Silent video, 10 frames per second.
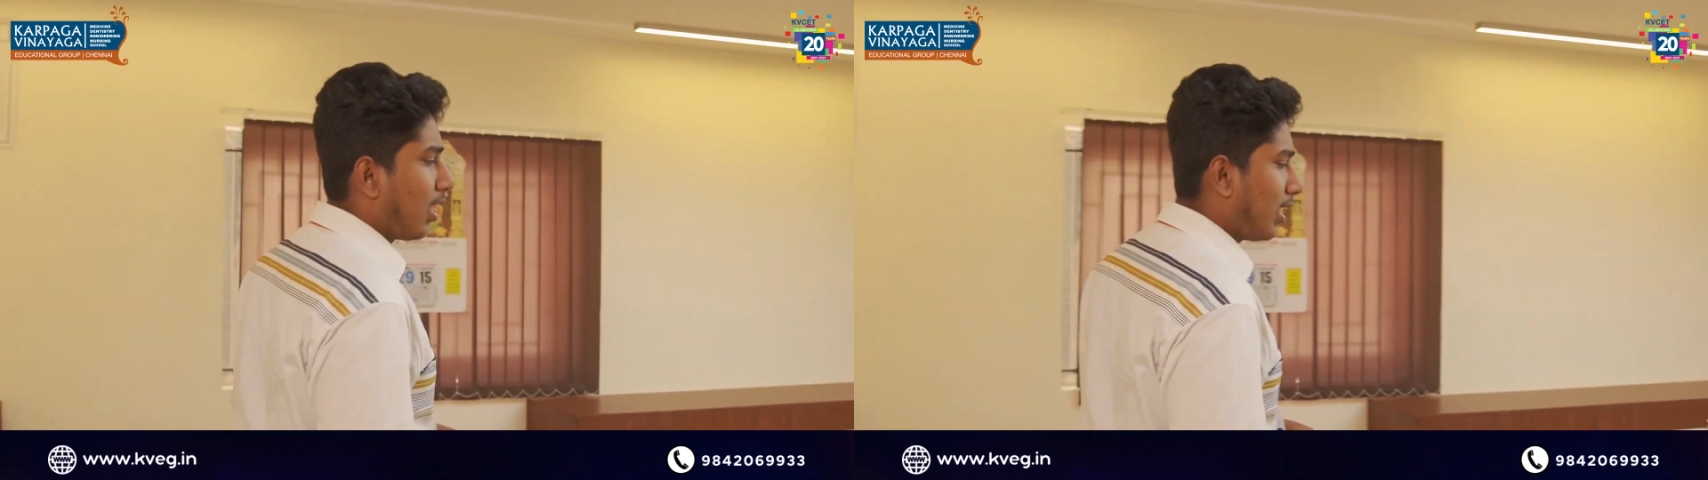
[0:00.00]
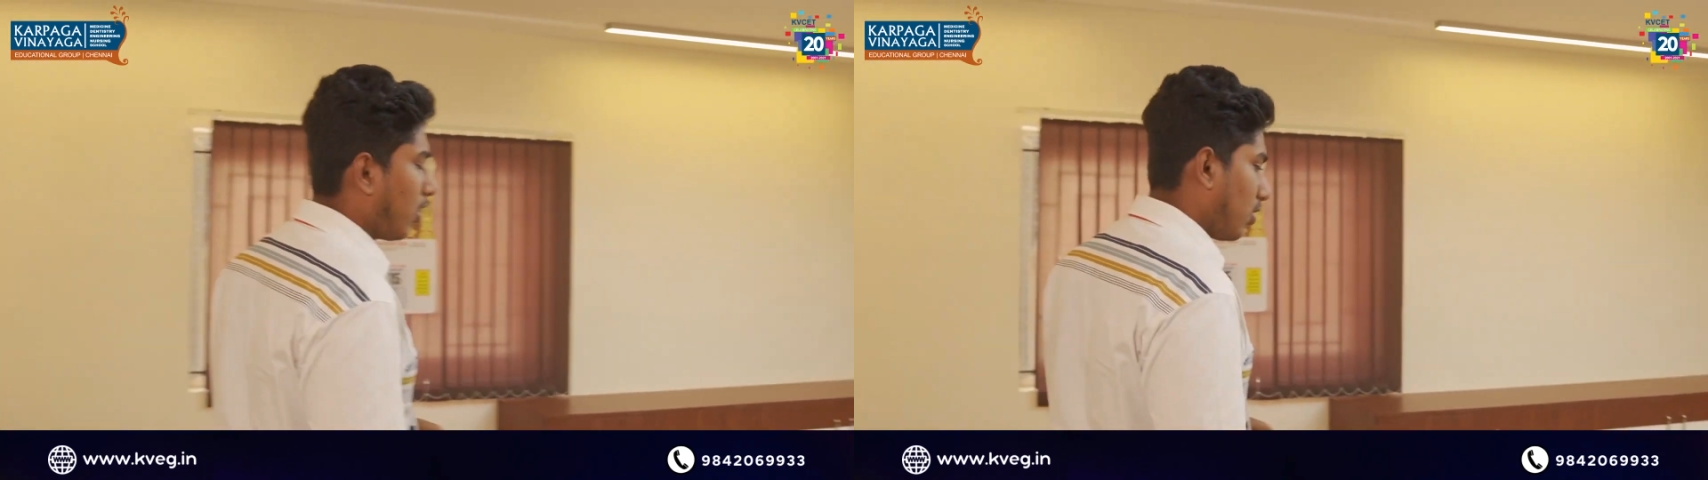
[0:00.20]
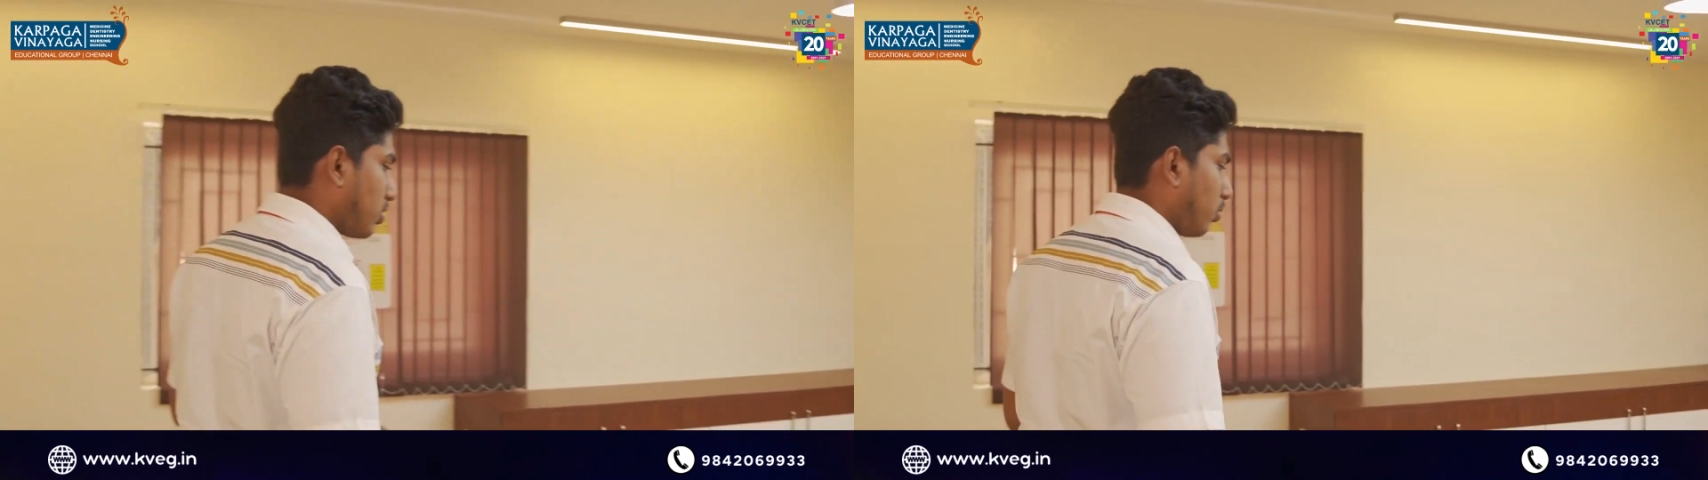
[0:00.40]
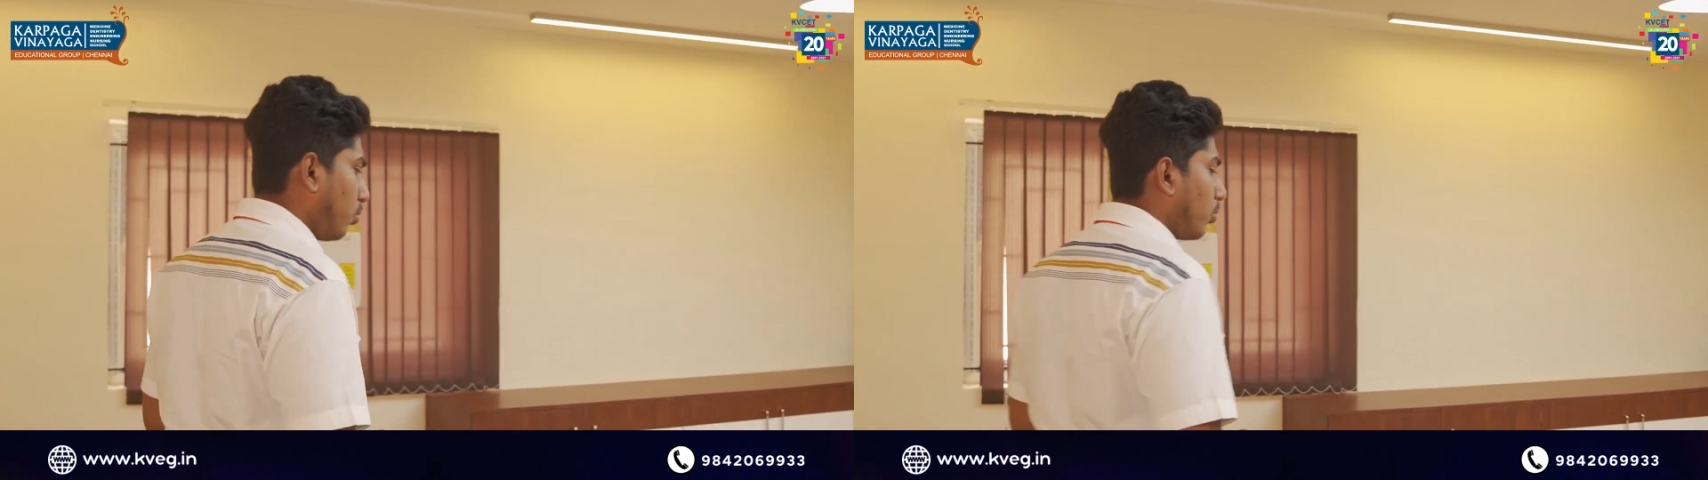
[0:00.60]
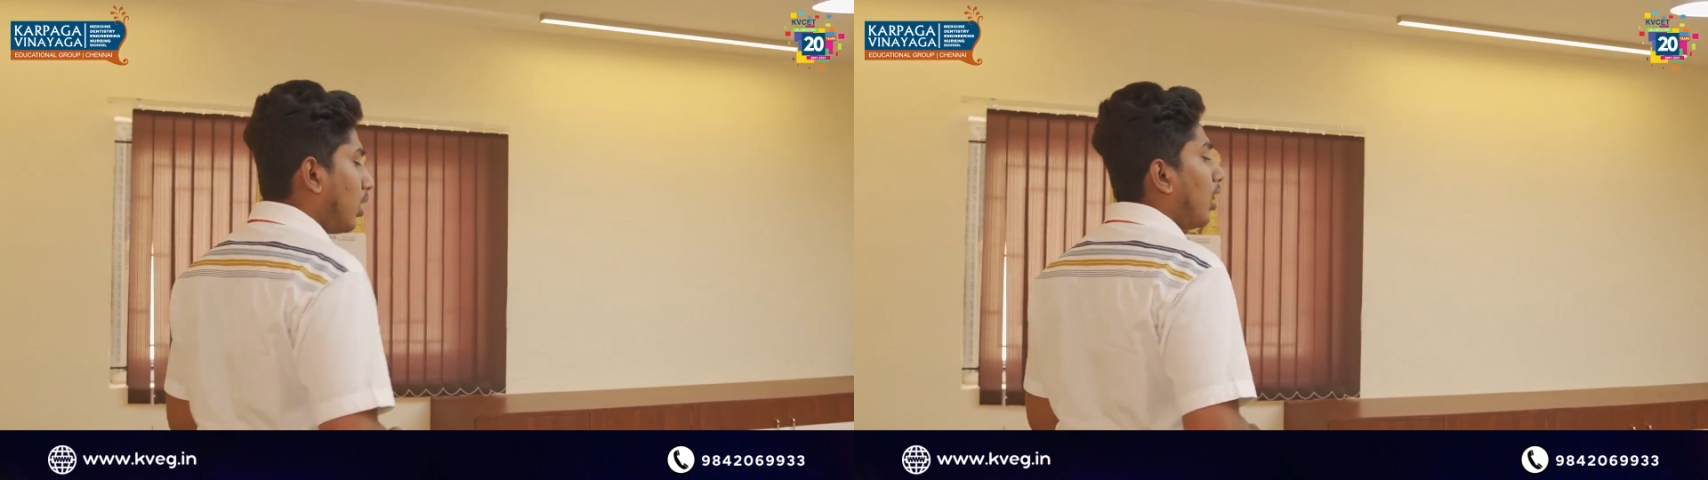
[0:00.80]
And also,
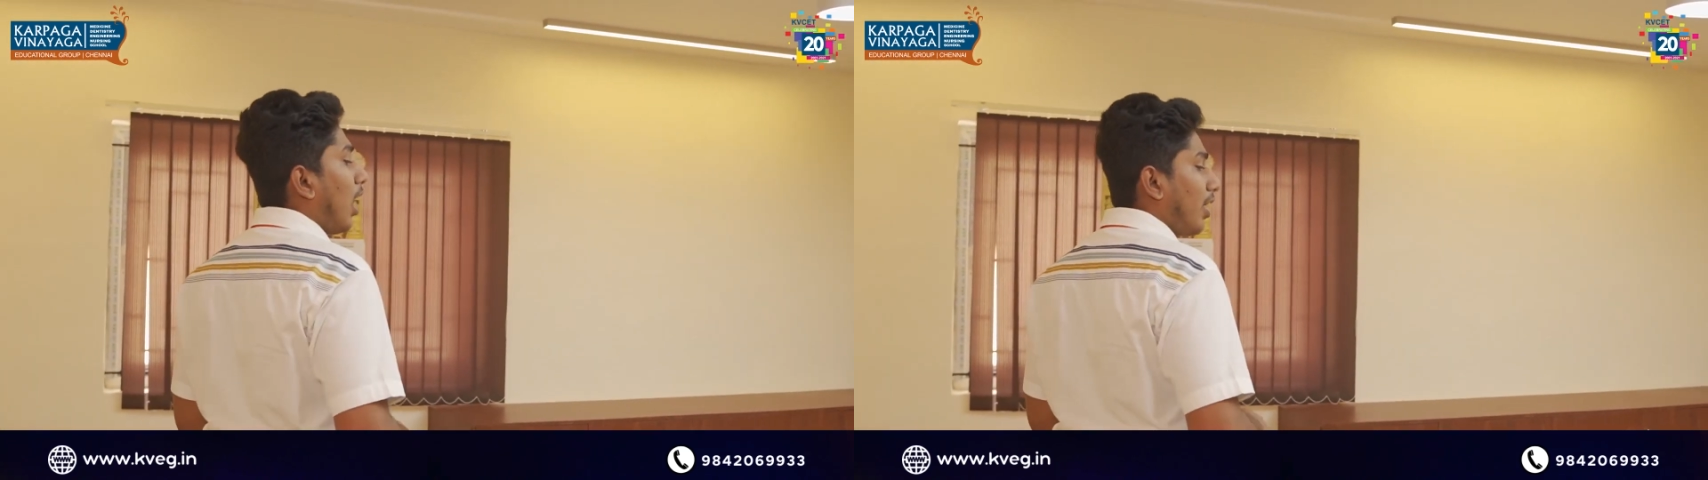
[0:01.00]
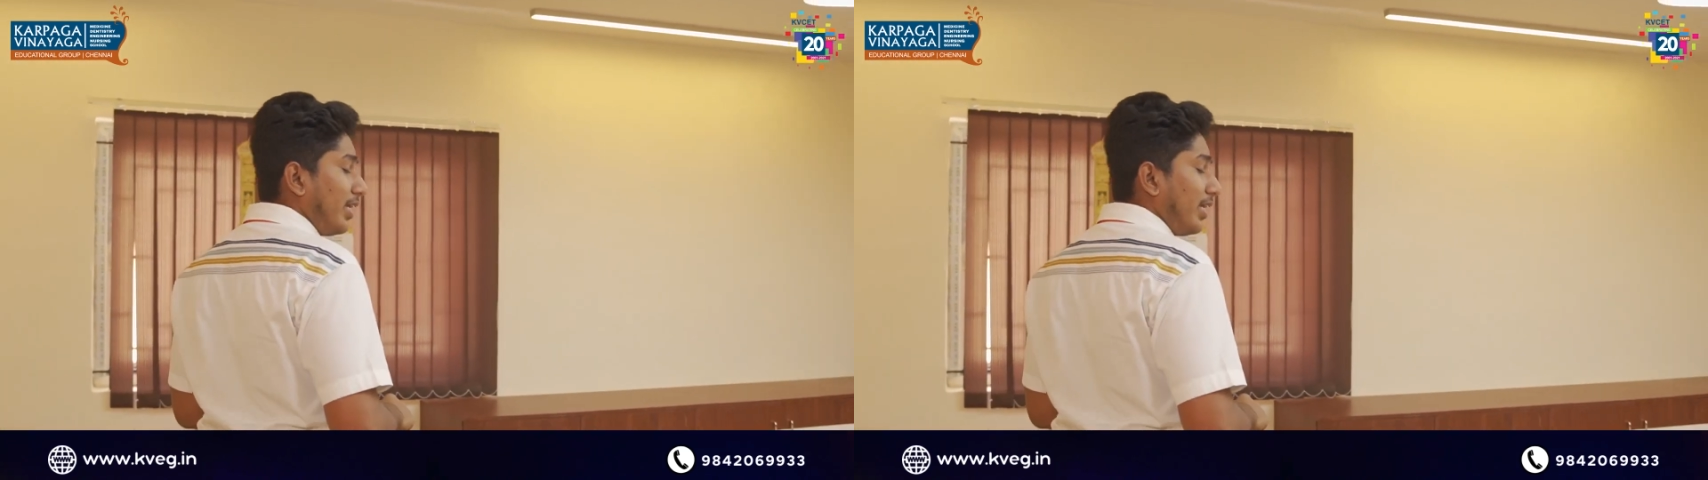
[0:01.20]
our